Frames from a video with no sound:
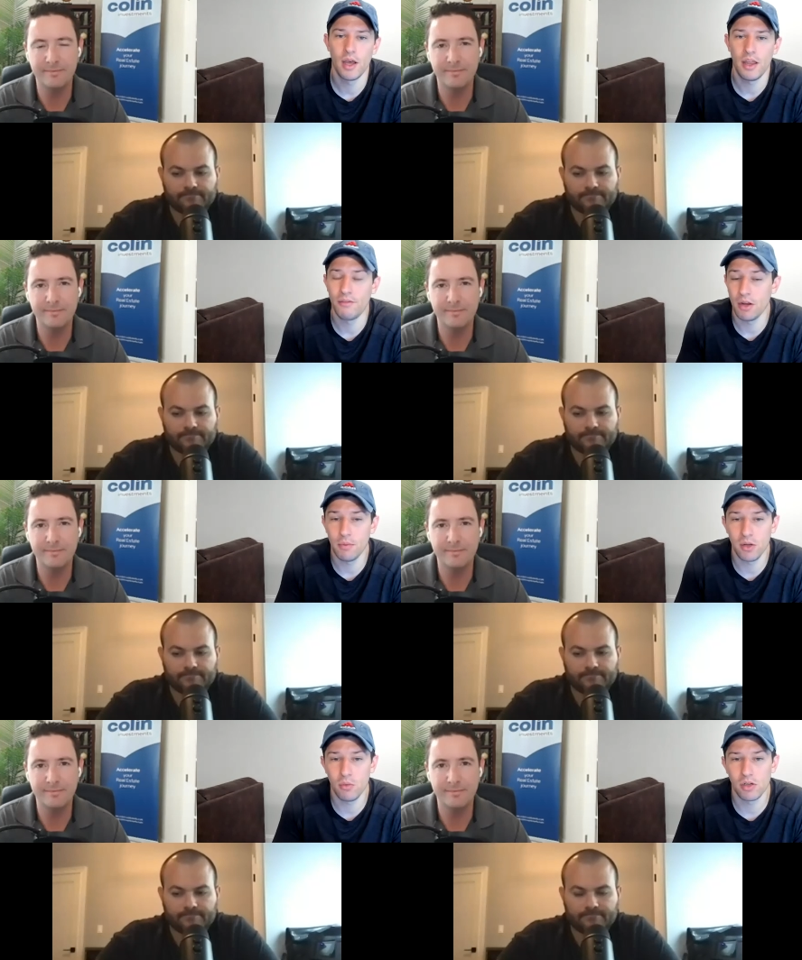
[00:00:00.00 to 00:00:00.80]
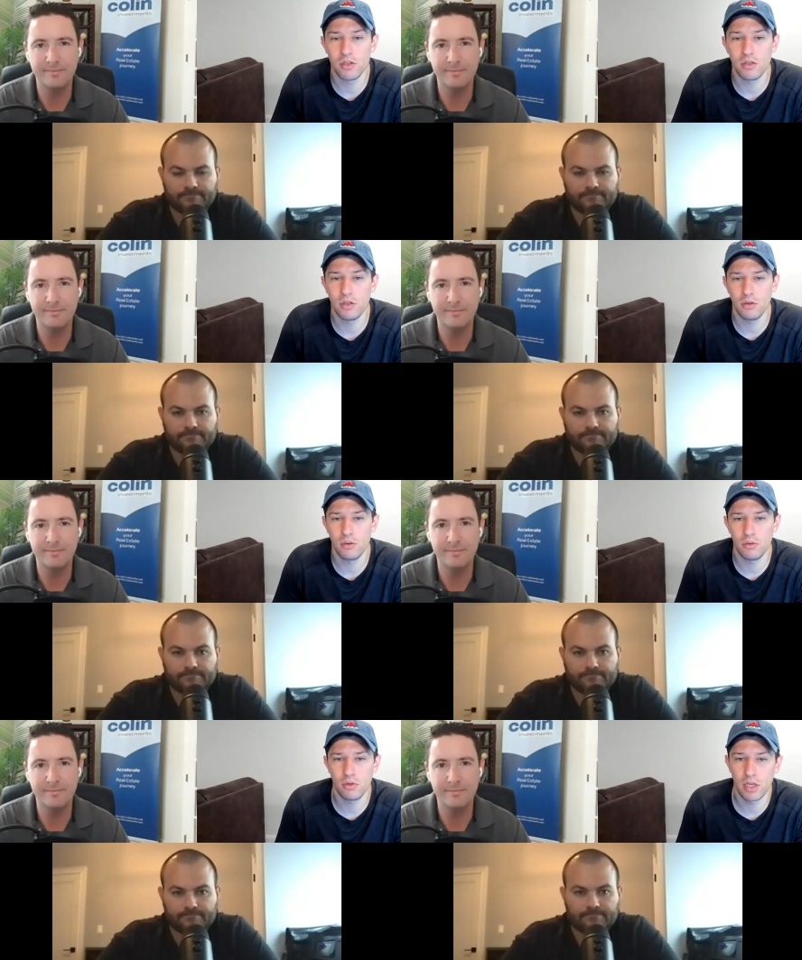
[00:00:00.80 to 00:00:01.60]
Speaker 1: If anybody wants
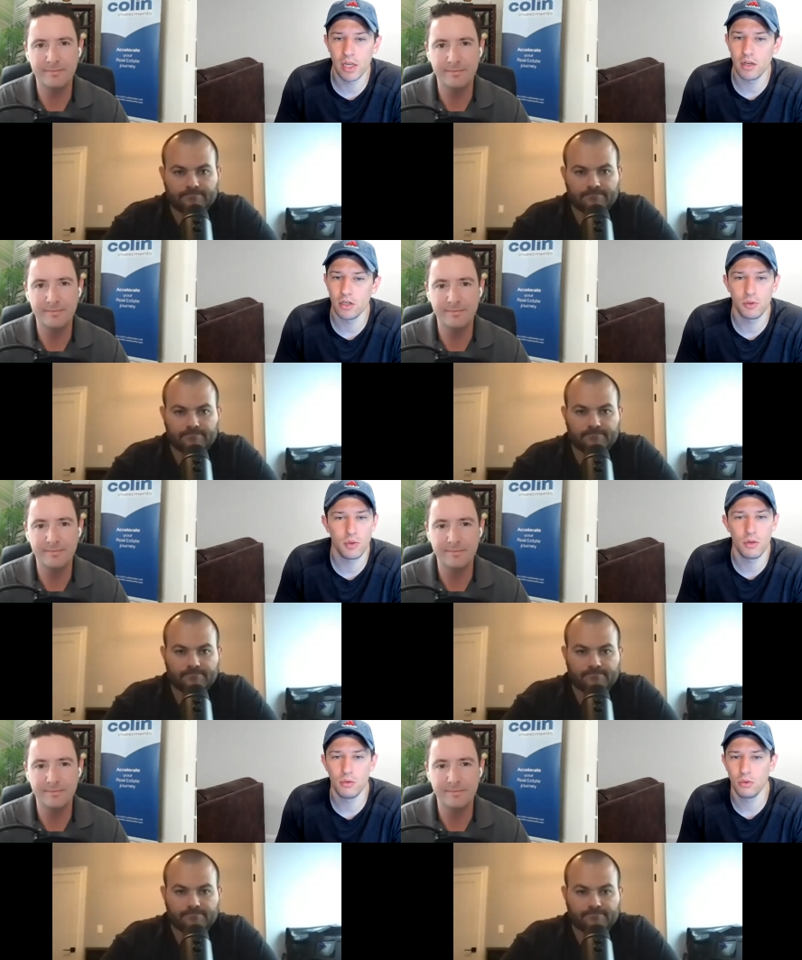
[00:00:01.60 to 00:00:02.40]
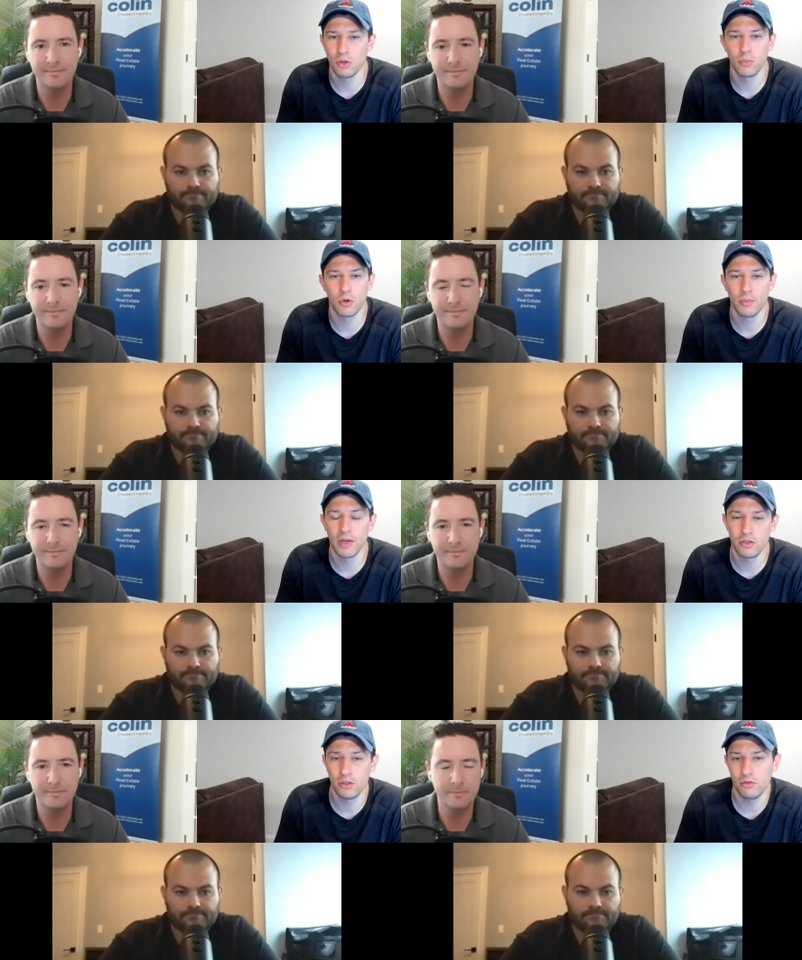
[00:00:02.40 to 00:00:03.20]
to get in touch with you, learn more
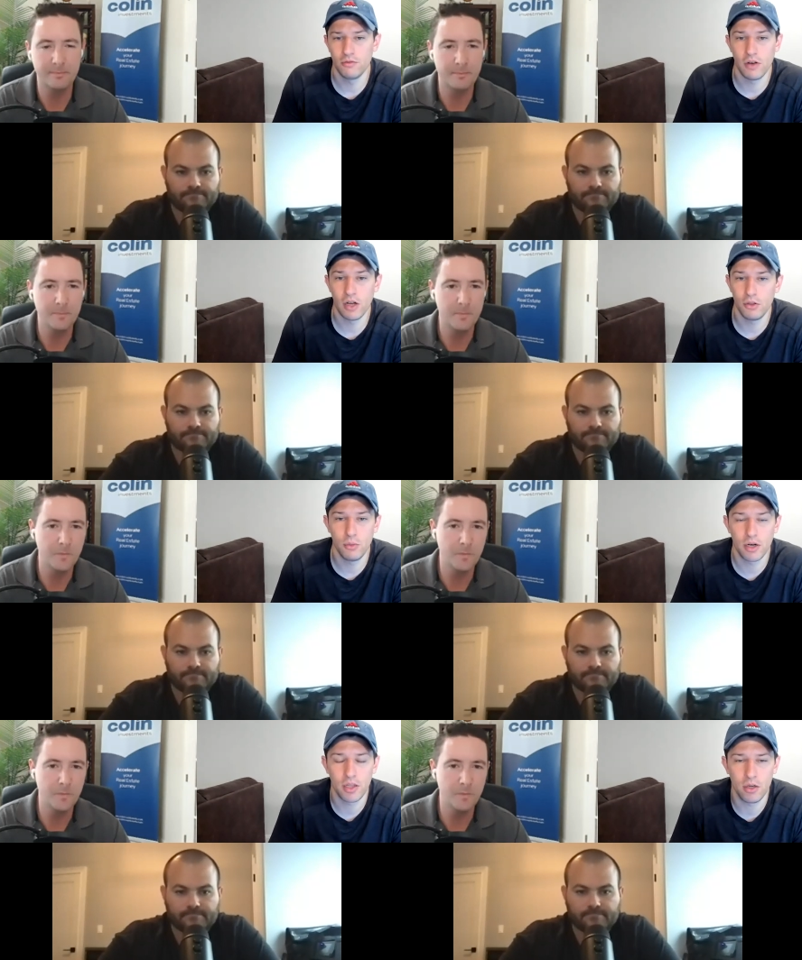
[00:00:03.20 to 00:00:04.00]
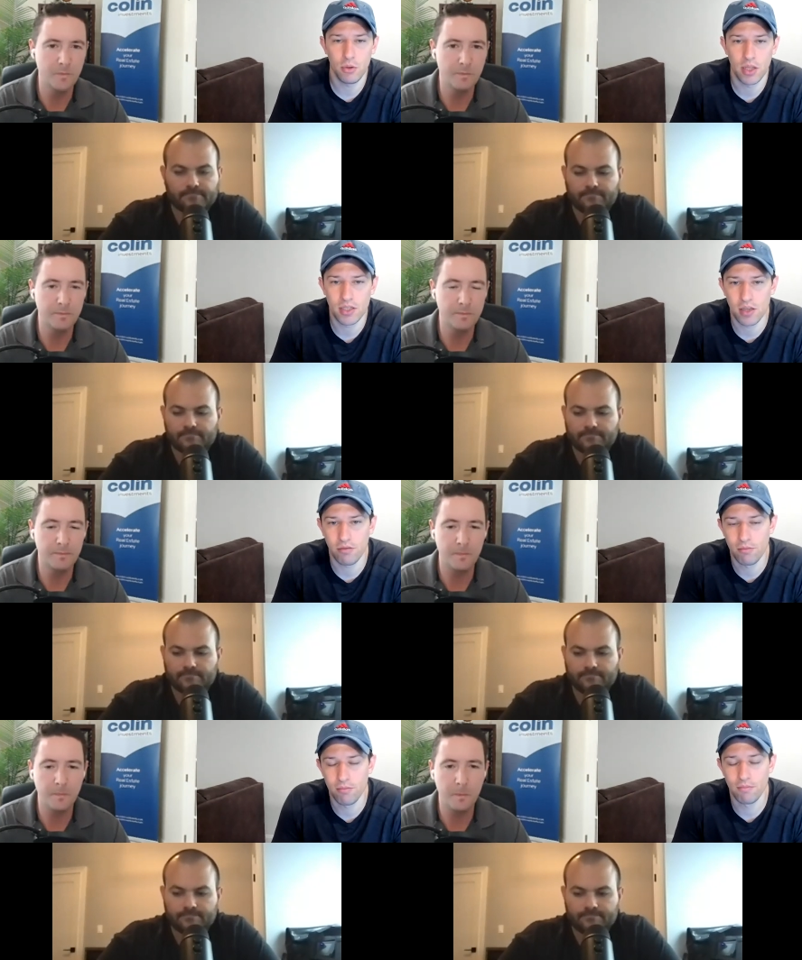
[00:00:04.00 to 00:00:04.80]
about you, follow you, where can they do all that stuff?